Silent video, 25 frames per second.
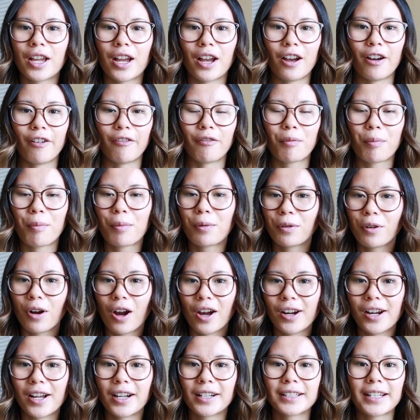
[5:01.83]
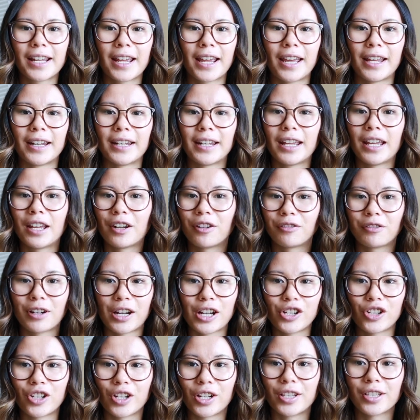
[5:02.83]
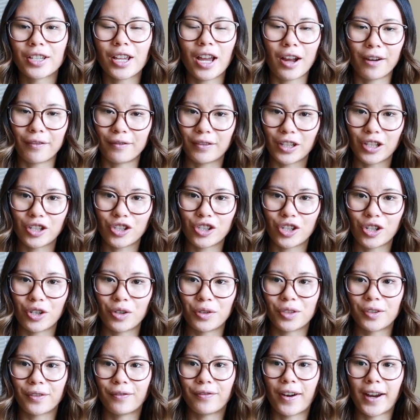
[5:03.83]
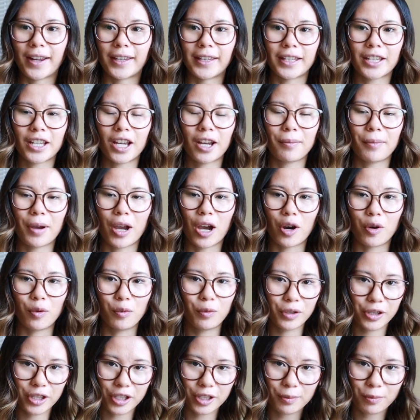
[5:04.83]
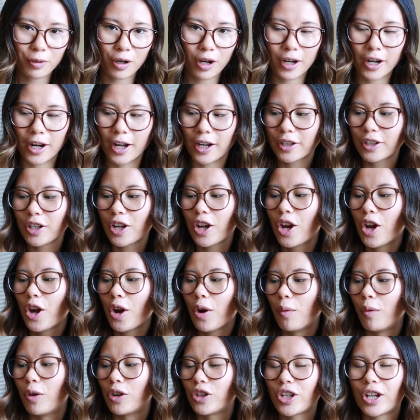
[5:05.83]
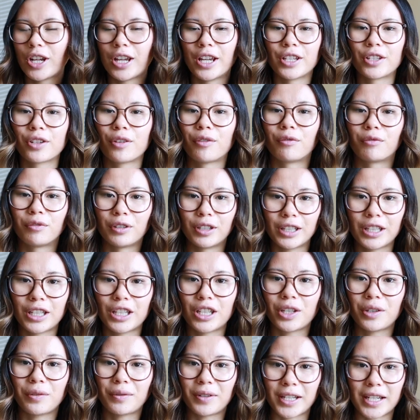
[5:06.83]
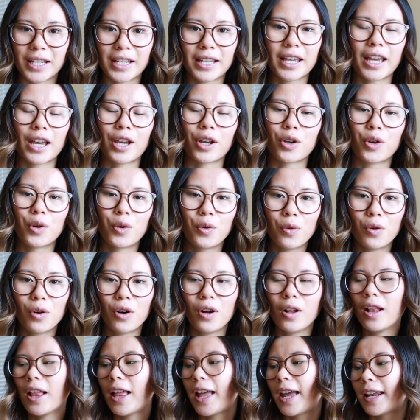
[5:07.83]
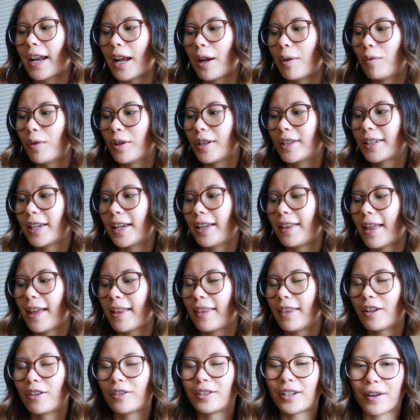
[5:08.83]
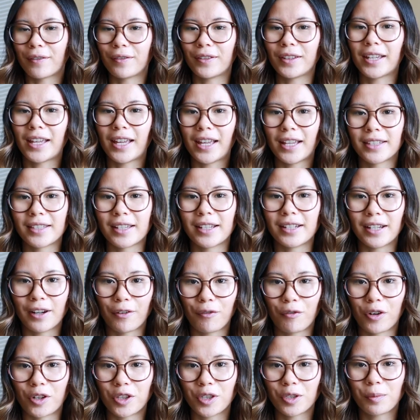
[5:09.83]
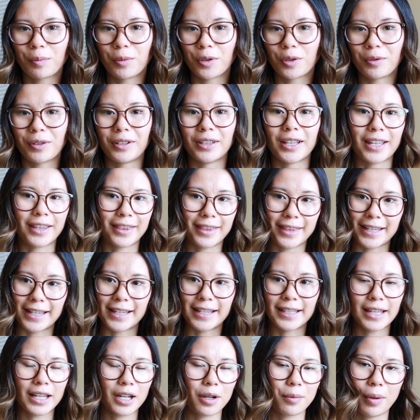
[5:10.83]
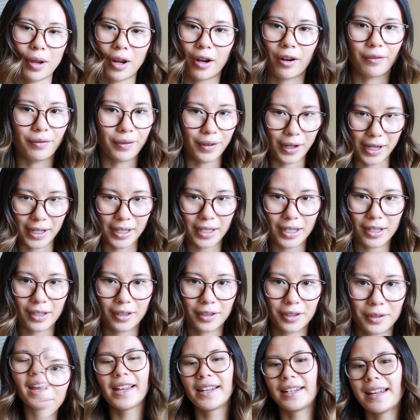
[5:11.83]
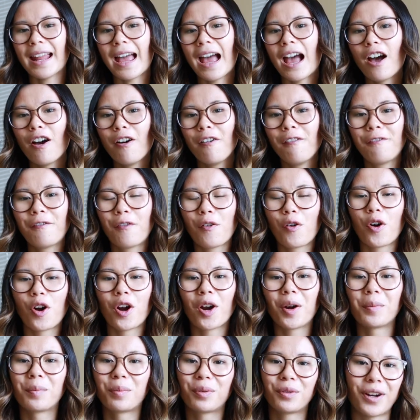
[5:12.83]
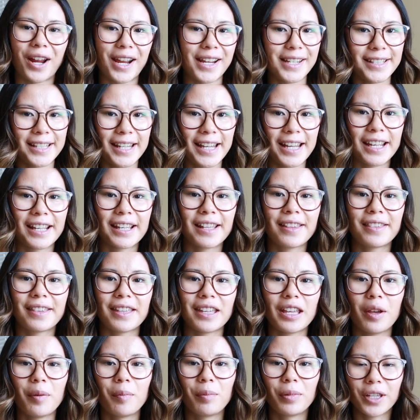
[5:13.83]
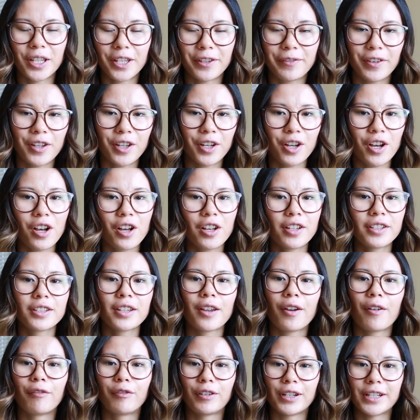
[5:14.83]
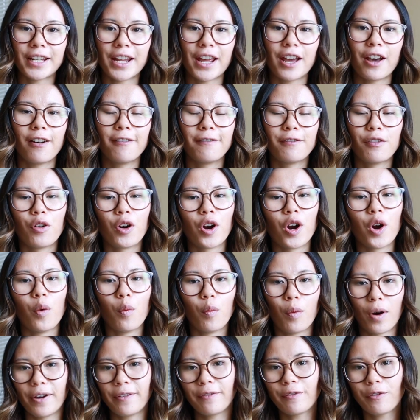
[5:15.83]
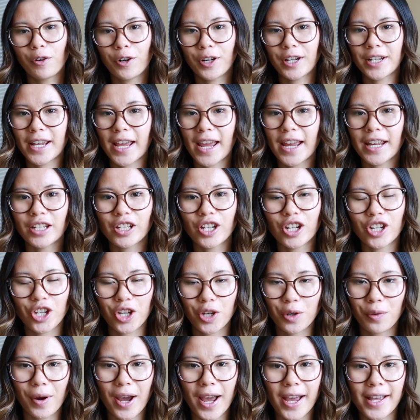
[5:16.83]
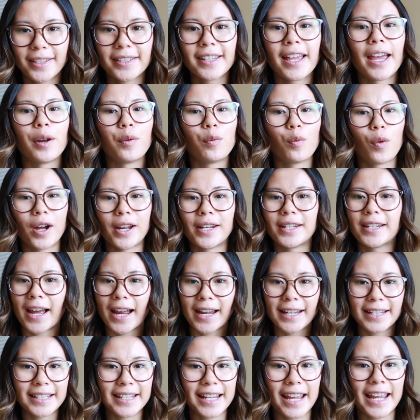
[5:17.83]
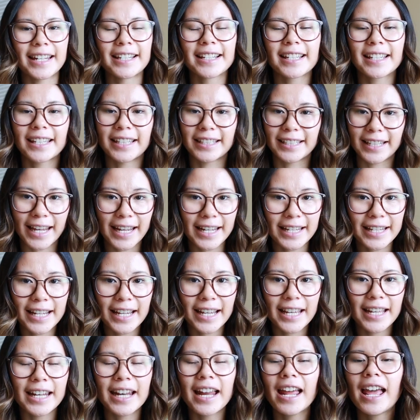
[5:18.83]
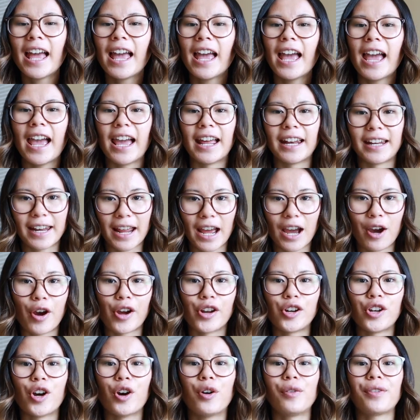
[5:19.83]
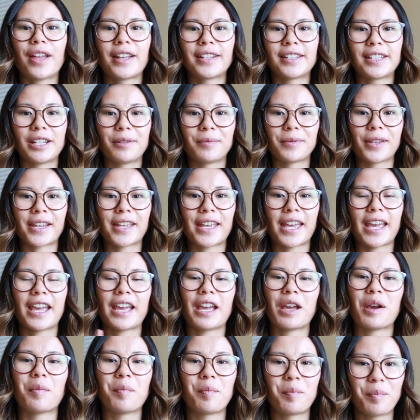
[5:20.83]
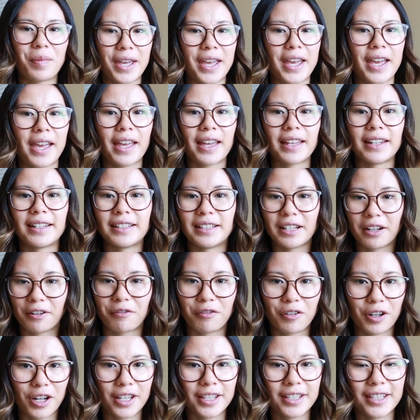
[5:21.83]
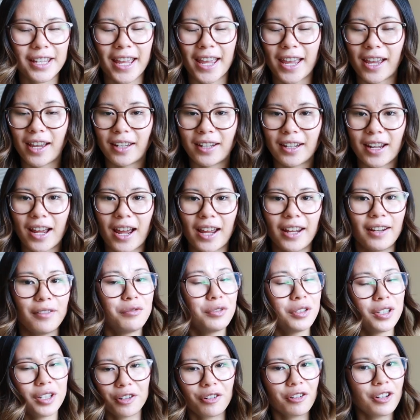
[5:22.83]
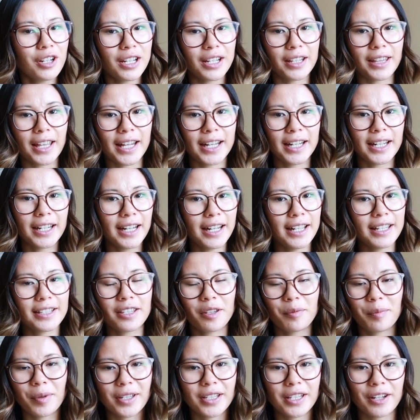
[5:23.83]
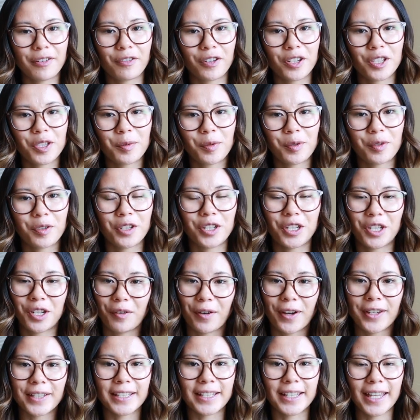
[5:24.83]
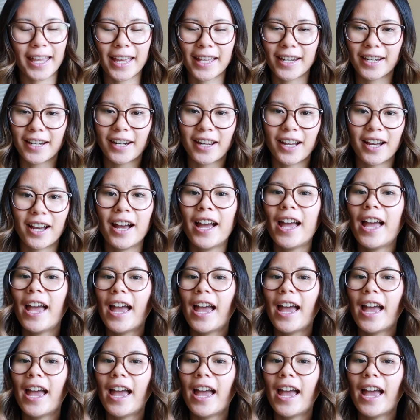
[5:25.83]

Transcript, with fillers: of product and iterations of these shoes to finally come out with this product, which is really unique and cool. And I would say that there definitely is a difference between like these and a pair of Nikes. Now for pricing, the Blissfeels retail for one forty-eight U S and one ninety-eight Canadian. And now I know that seems like a big difference, and I would agree that it is a big difference between U S and Canada.